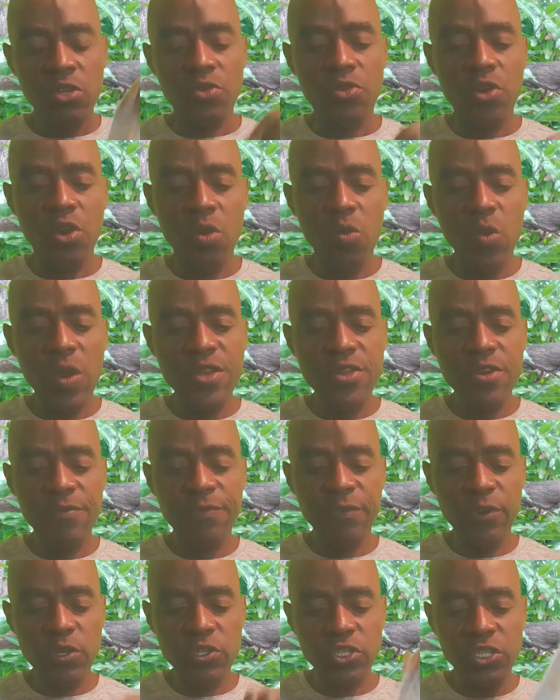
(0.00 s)
Now when you
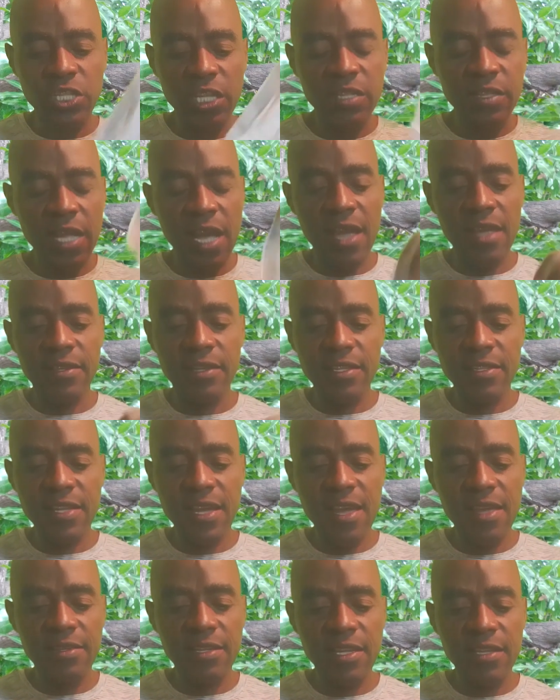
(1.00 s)
flush
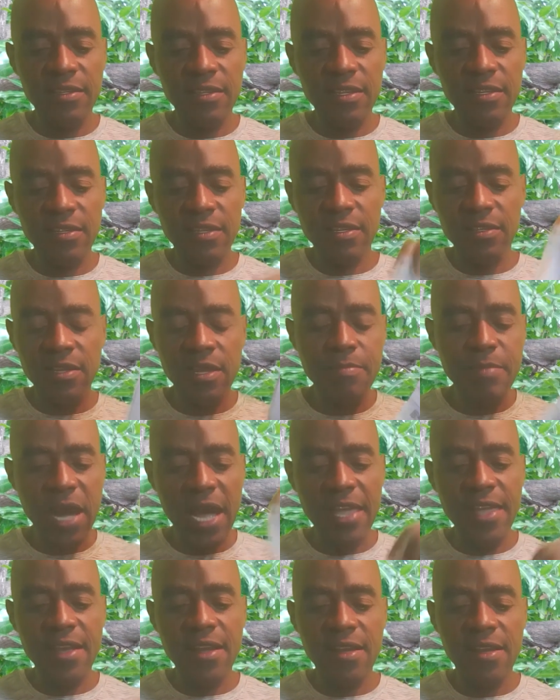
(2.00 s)
the
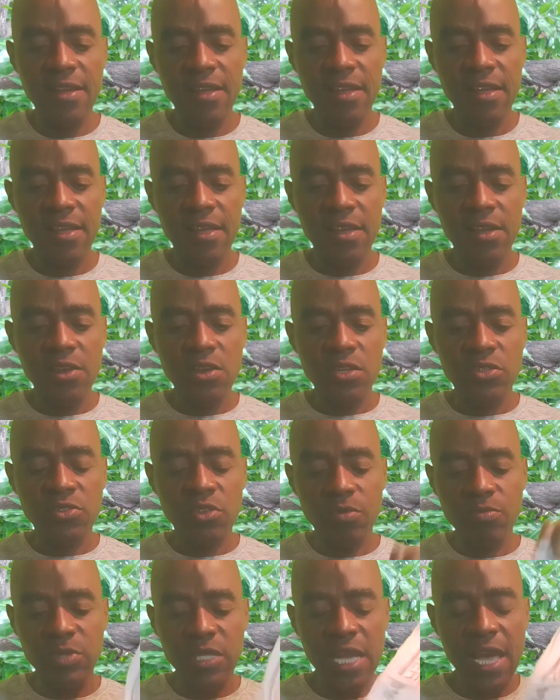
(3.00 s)
bike,
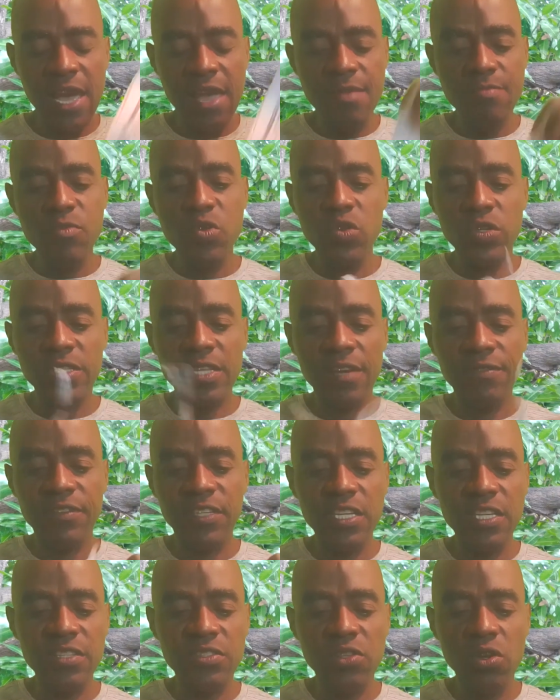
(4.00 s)
sometimes most of
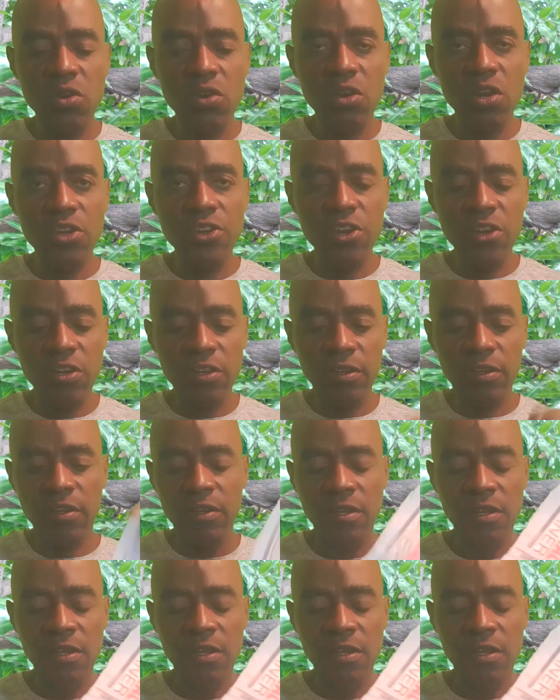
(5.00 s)
these don't go down.